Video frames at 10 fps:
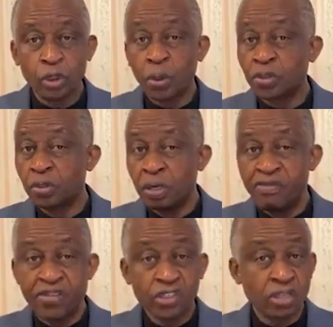which was
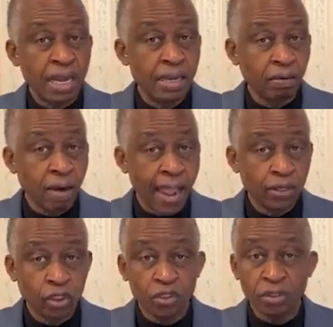universally
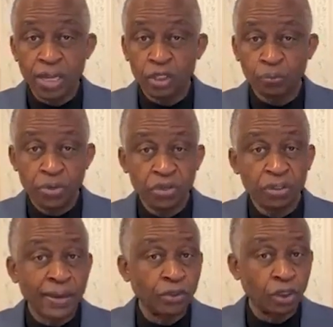righteousness,
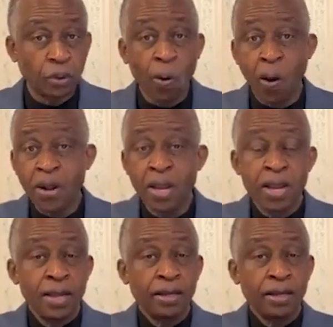peace, and joy,